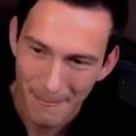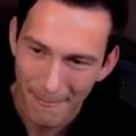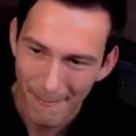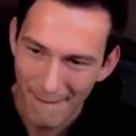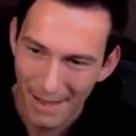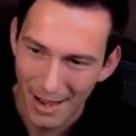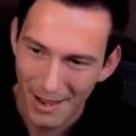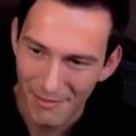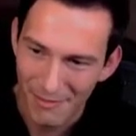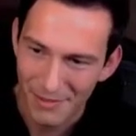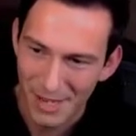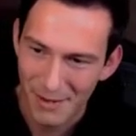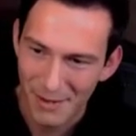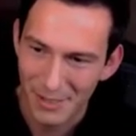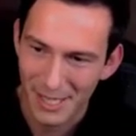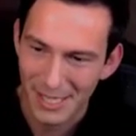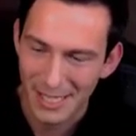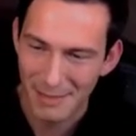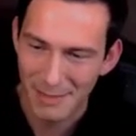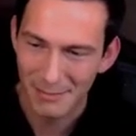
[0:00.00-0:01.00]
I faint
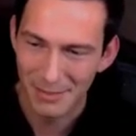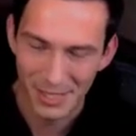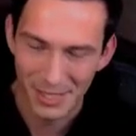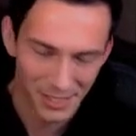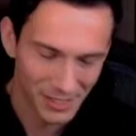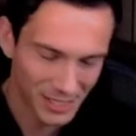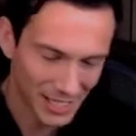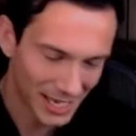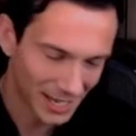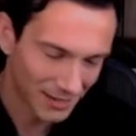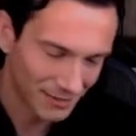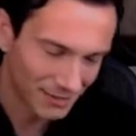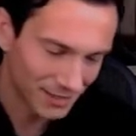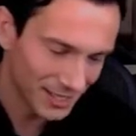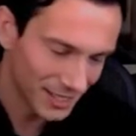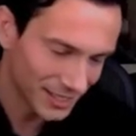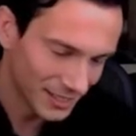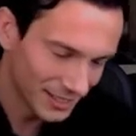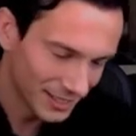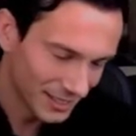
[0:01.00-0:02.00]
when I get blood. Yeah,
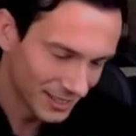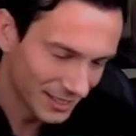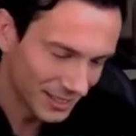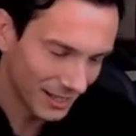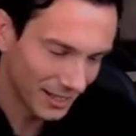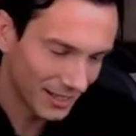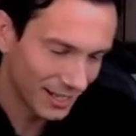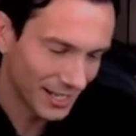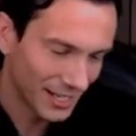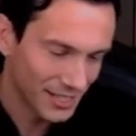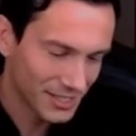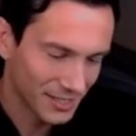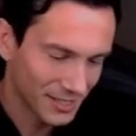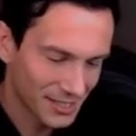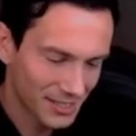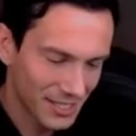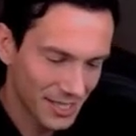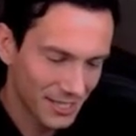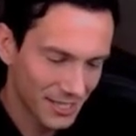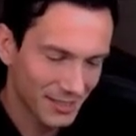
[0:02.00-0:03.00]
right. All right, so let's
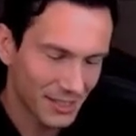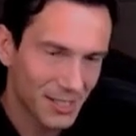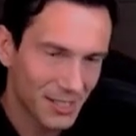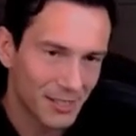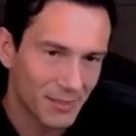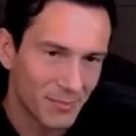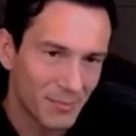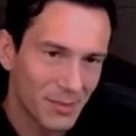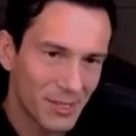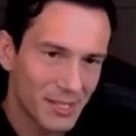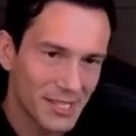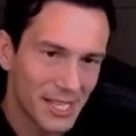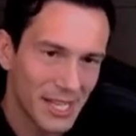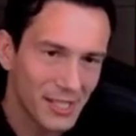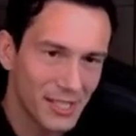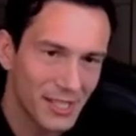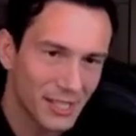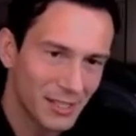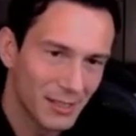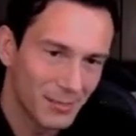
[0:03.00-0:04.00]
take a look. So the board's
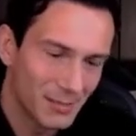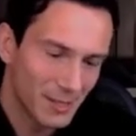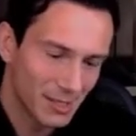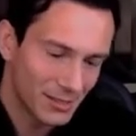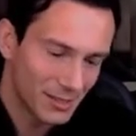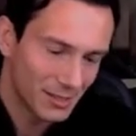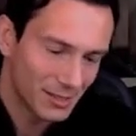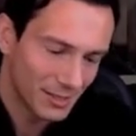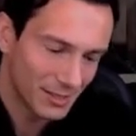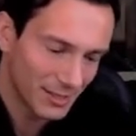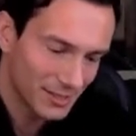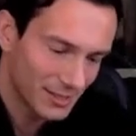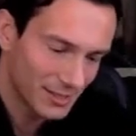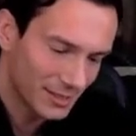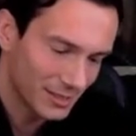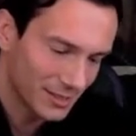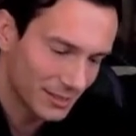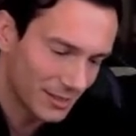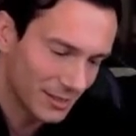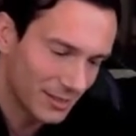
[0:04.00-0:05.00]
actually a little bit hard. Let's
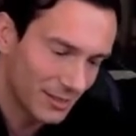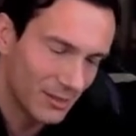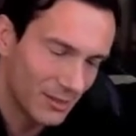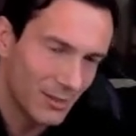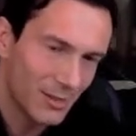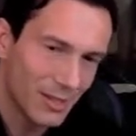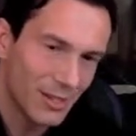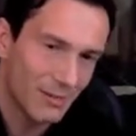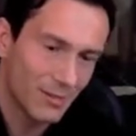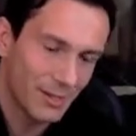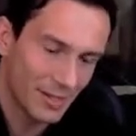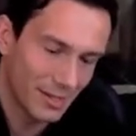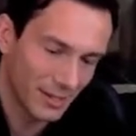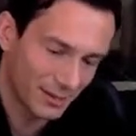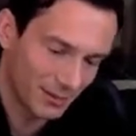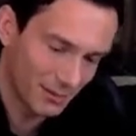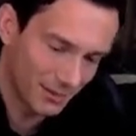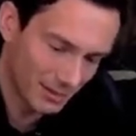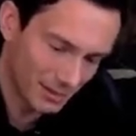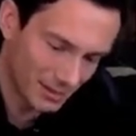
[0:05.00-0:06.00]
see. Oh, there we go.